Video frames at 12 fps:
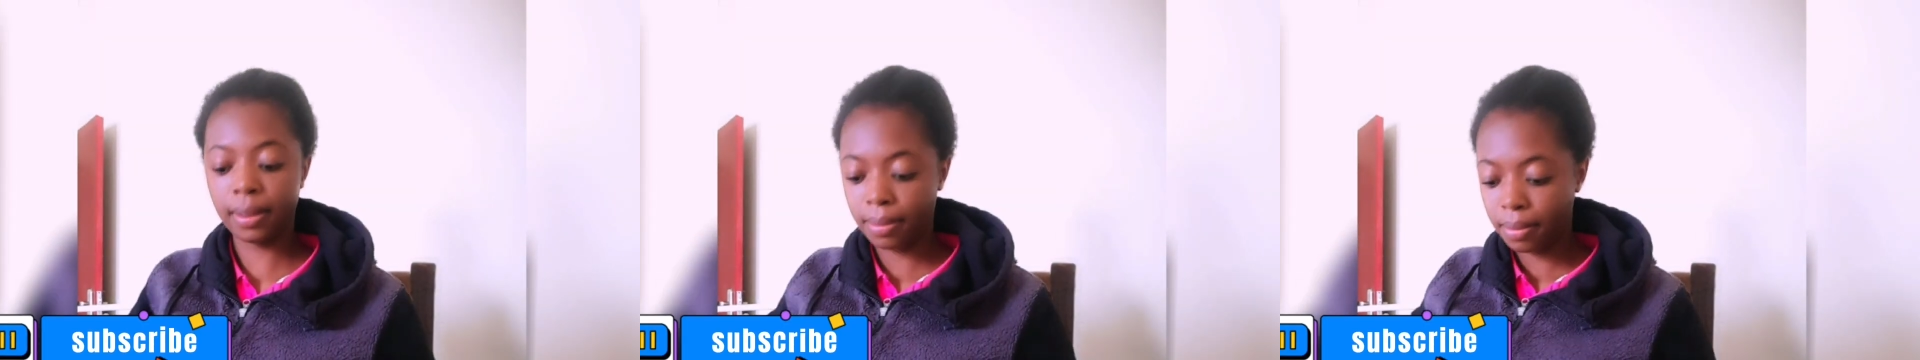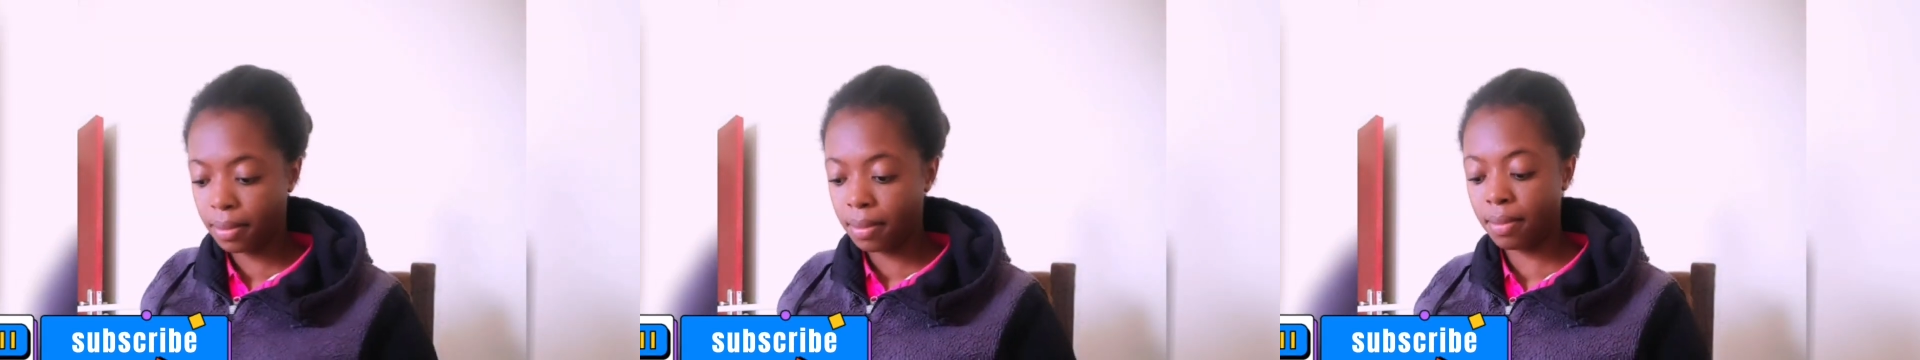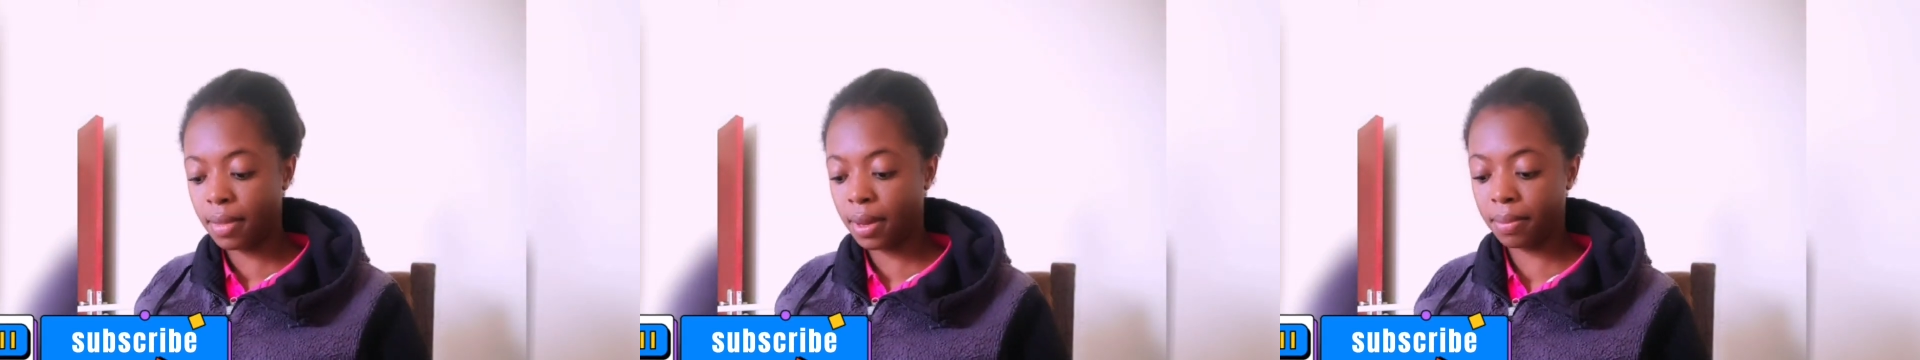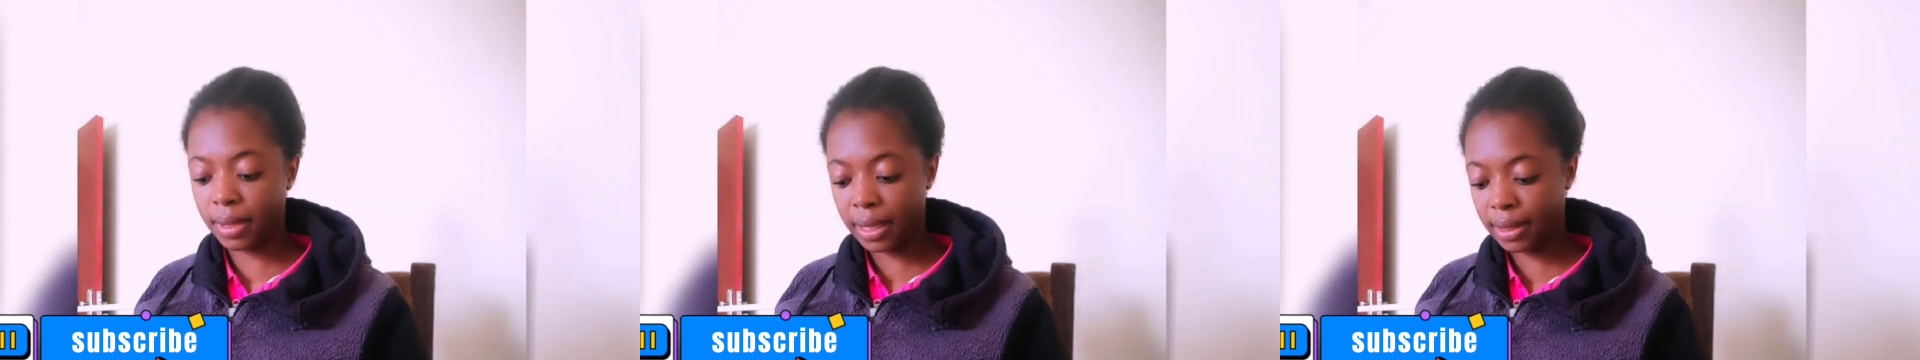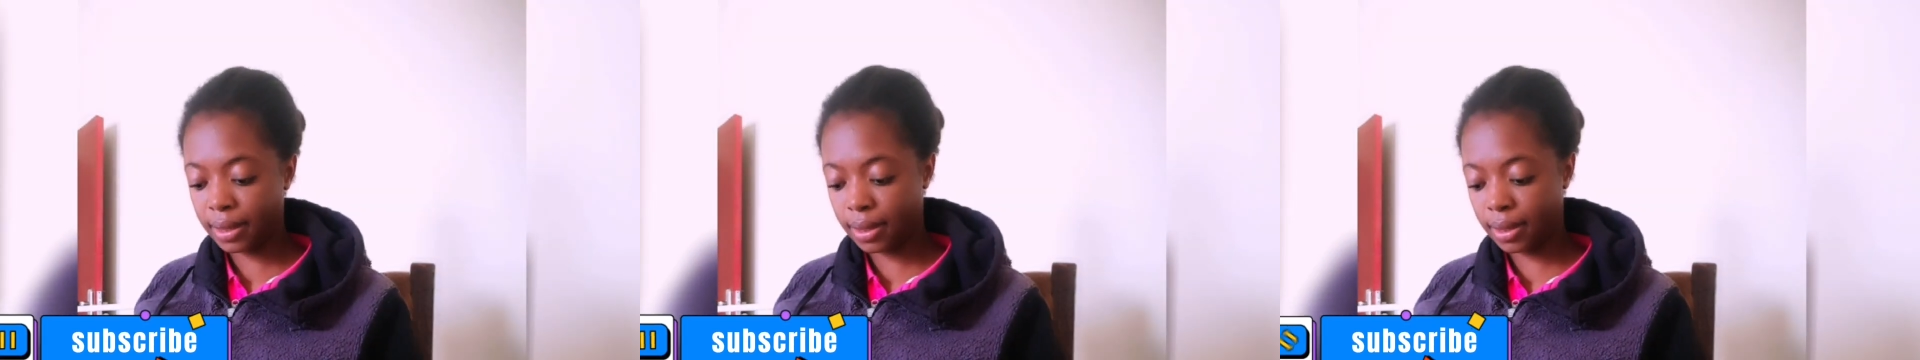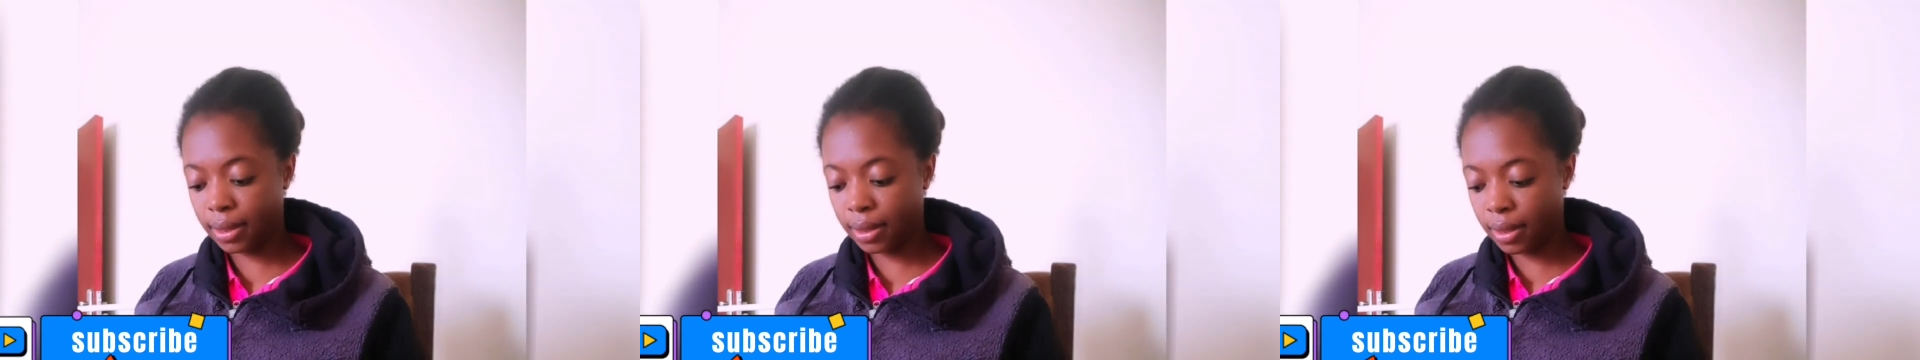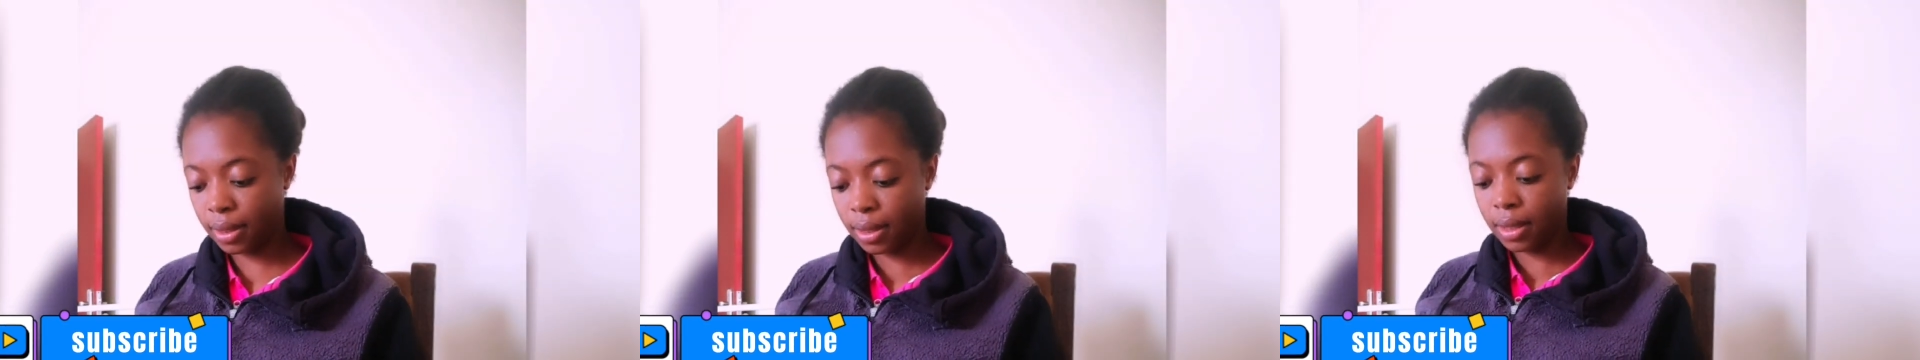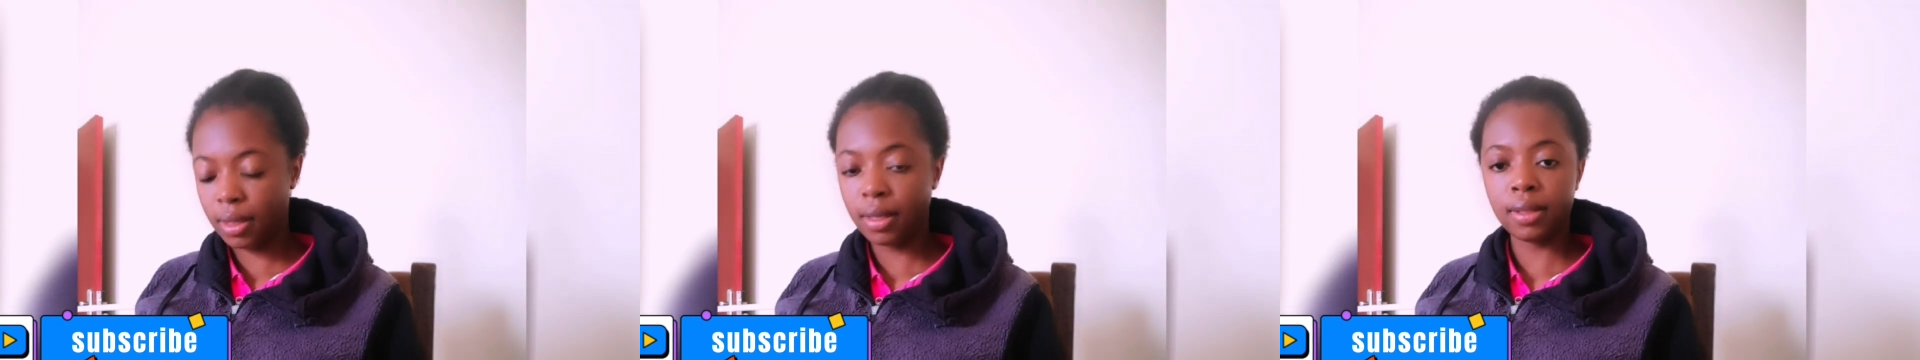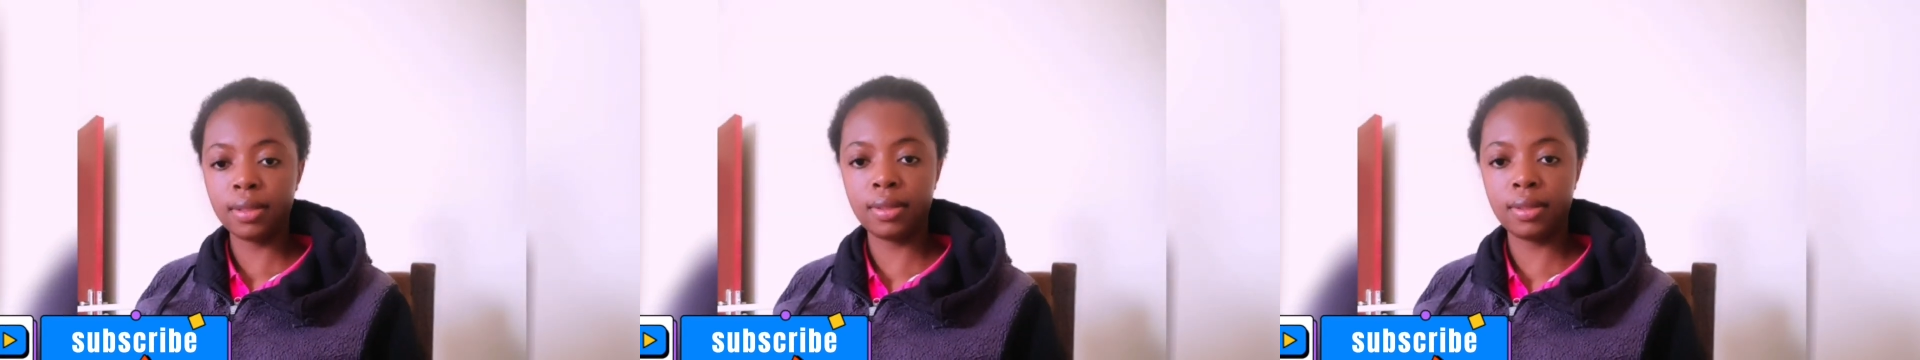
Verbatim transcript: 28 centimeter for the